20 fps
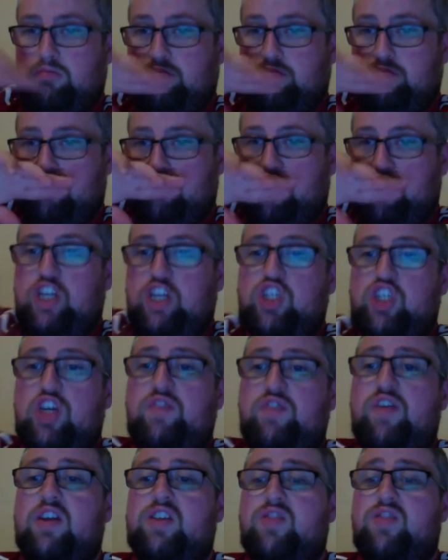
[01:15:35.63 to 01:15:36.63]
GG
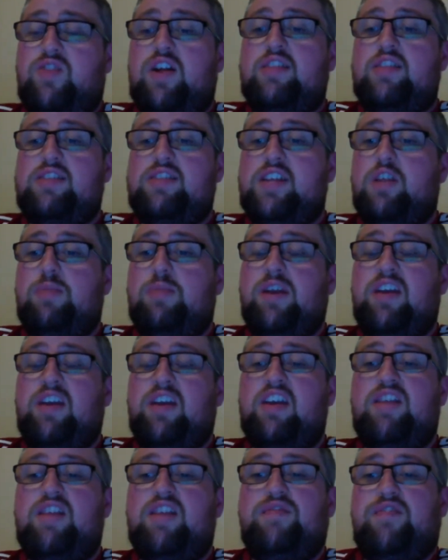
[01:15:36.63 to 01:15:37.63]
versus Valentino will be a
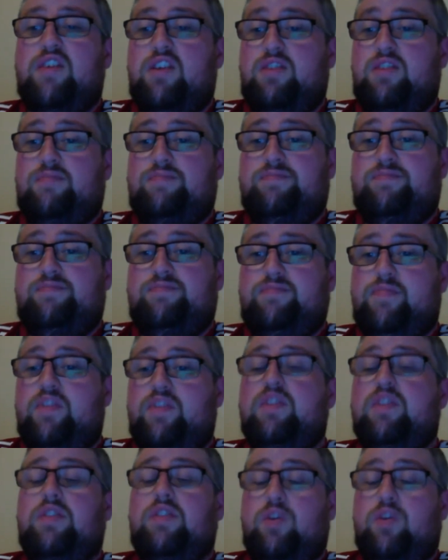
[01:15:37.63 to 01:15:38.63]
great fight.
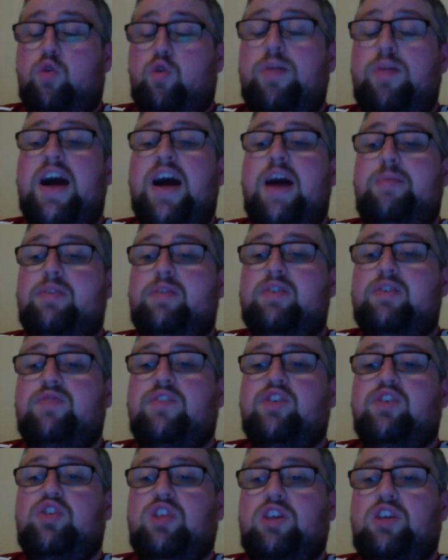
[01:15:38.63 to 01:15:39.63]
Hope that happens
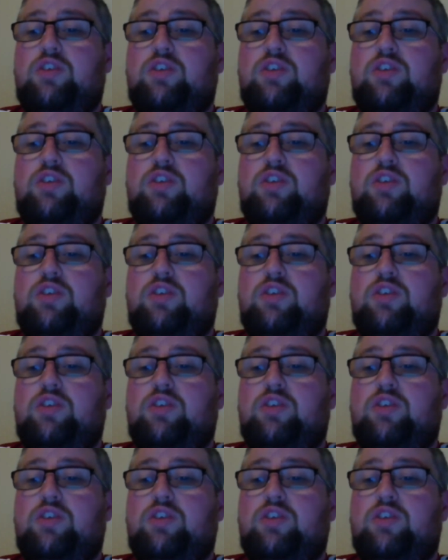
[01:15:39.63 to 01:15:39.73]
eventually.